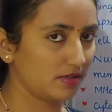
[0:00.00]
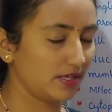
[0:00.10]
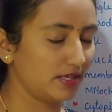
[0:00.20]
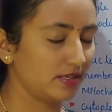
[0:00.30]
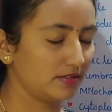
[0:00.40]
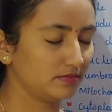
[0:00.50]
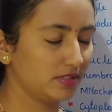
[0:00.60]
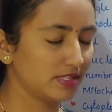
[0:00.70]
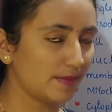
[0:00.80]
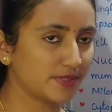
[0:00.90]
It
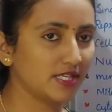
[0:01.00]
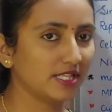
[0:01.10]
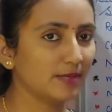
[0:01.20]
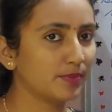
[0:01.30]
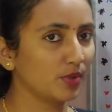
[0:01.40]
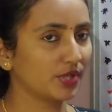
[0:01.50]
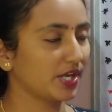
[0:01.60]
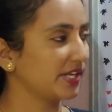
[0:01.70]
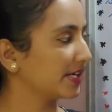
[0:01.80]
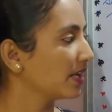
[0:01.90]
is absent in the
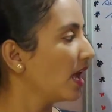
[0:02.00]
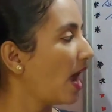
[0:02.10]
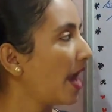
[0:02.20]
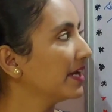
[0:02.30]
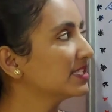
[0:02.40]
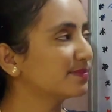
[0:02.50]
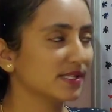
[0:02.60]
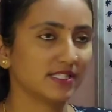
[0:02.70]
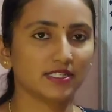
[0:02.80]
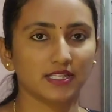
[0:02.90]
prokaryote and it is
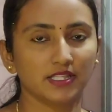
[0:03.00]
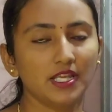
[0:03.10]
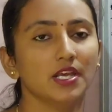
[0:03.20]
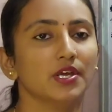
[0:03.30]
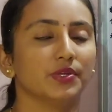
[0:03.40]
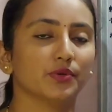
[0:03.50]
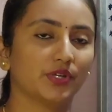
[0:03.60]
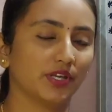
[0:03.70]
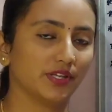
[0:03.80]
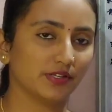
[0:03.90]
present in the
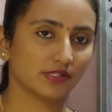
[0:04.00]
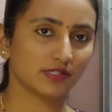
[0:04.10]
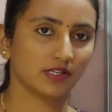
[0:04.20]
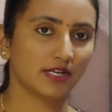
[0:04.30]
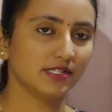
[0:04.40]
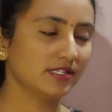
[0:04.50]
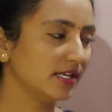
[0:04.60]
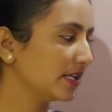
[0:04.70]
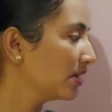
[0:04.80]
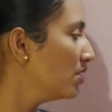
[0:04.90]
eukaryotes.
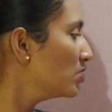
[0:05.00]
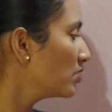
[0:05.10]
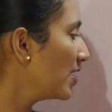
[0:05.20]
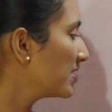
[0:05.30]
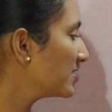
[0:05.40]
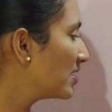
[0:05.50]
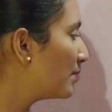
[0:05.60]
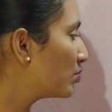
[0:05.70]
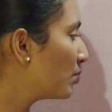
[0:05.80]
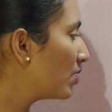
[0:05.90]
Understanding? So next is
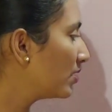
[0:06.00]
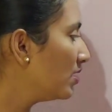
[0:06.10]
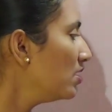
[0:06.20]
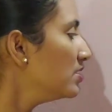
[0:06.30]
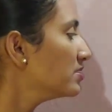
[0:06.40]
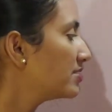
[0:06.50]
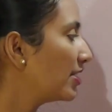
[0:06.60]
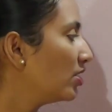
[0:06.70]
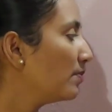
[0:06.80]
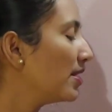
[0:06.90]
about what
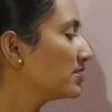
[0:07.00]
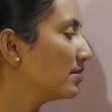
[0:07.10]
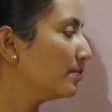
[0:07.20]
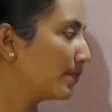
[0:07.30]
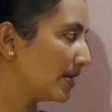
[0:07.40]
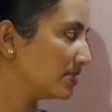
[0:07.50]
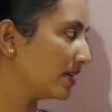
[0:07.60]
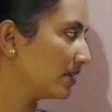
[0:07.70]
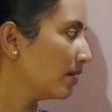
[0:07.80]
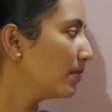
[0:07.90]
cytoplasm
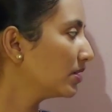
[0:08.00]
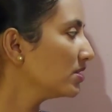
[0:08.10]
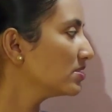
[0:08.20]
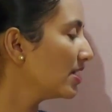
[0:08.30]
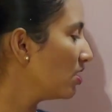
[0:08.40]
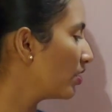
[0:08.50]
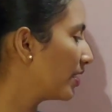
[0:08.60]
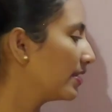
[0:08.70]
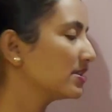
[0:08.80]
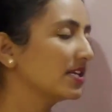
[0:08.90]
present but cell
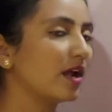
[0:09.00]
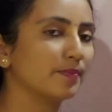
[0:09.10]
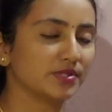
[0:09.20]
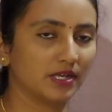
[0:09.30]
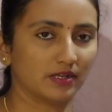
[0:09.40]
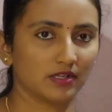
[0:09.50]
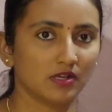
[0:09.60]
organelles are absent.